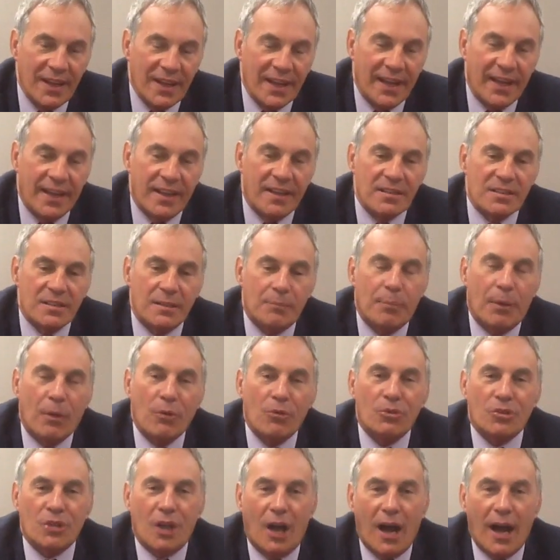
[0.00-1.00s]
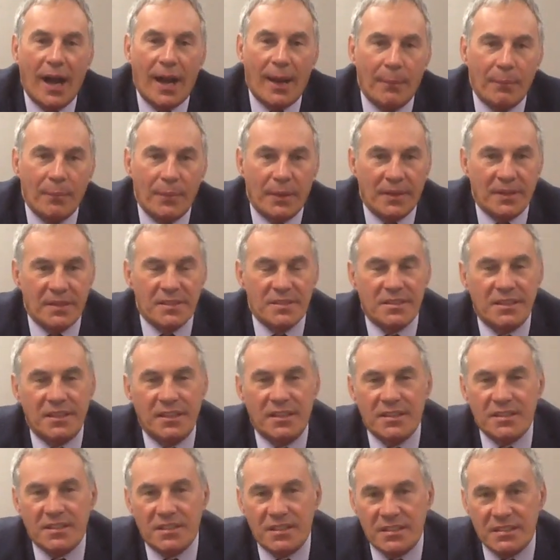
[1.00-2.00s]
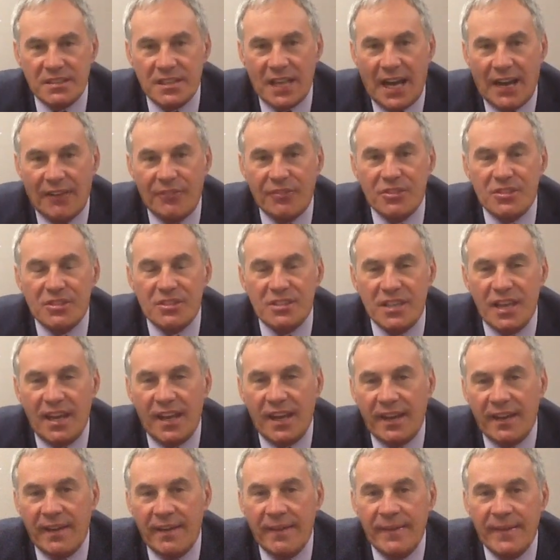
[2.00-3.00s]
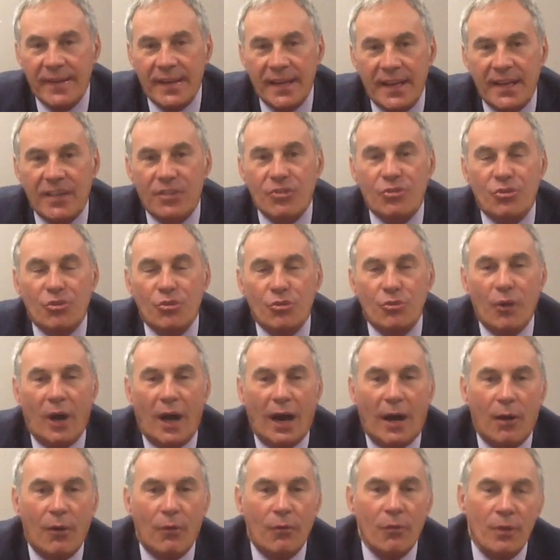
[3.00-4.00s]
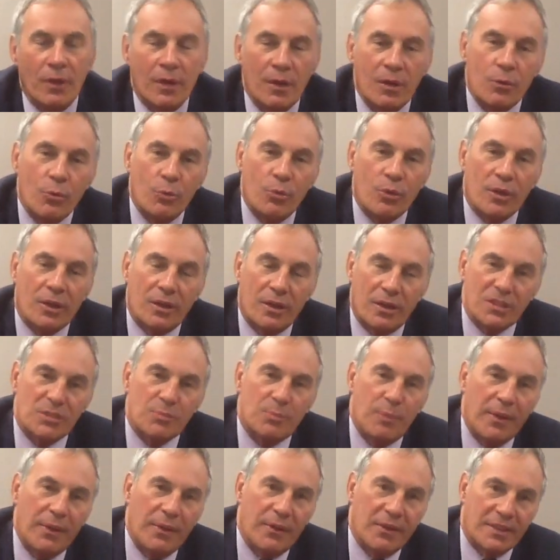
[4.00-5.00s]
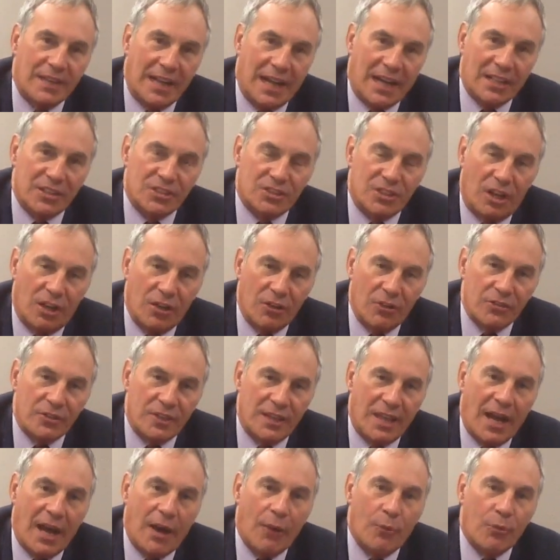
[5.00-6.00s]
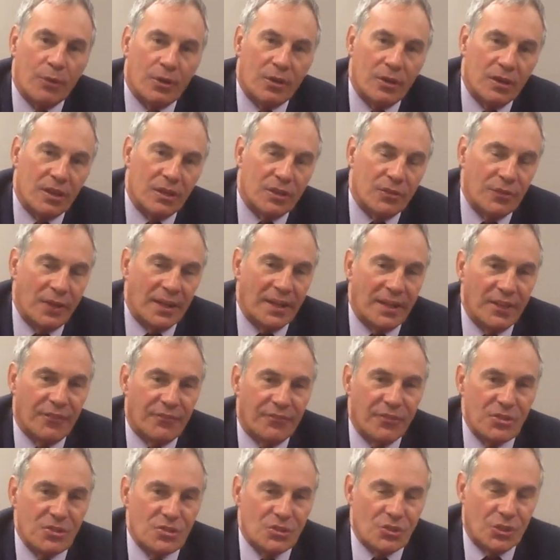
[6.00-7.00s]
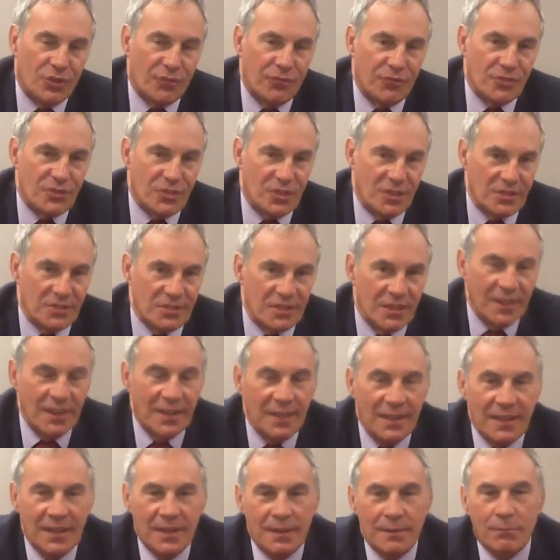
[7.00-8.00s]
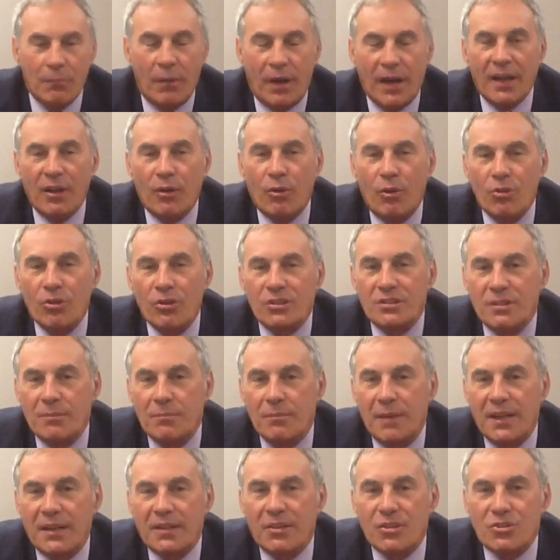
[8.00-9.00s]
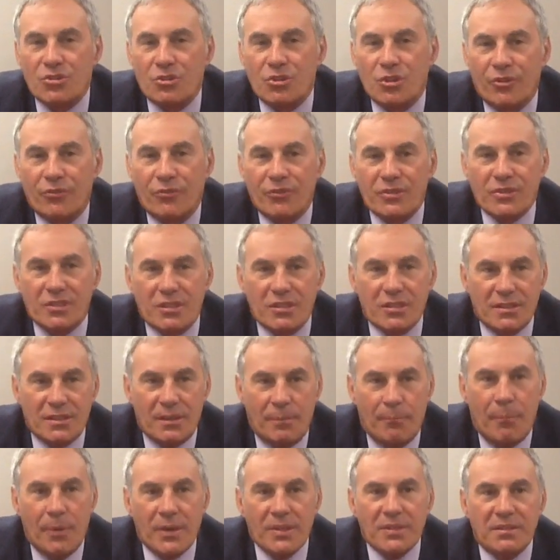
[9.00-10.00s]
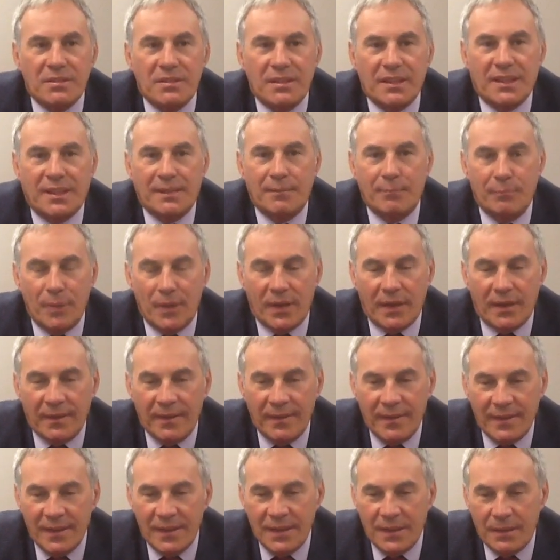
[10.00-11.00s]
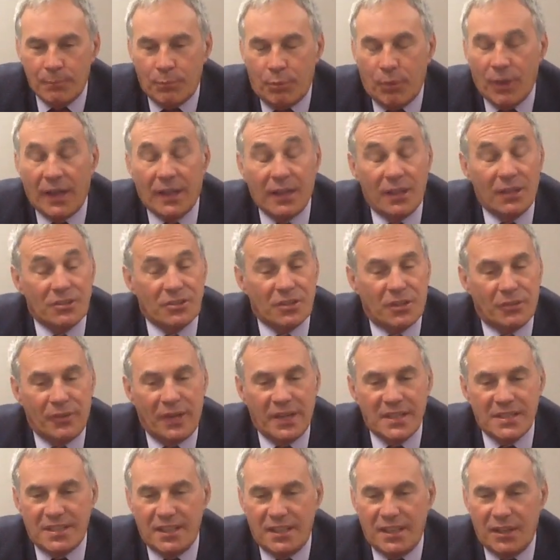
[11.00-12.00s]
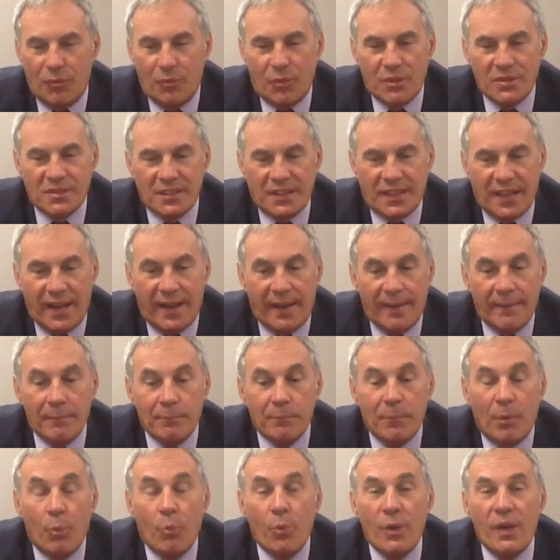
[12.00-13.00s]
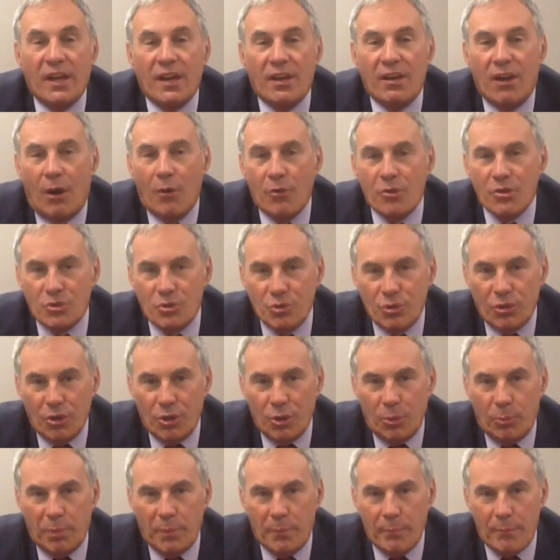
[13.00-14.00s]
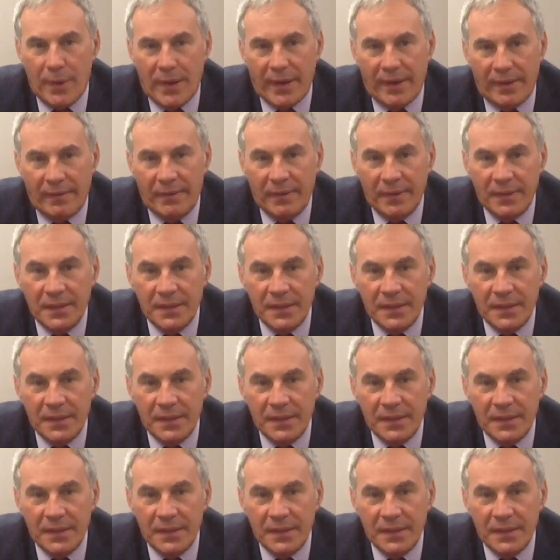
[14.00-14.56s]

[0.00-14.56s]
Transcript: It is about time that the citizens have a say into how we're going to spend their tax dollars and how we're going to create different services. My goal is to make the services the best that they can be. Pointe Claire is a great city once again, but we can always do a little bit better.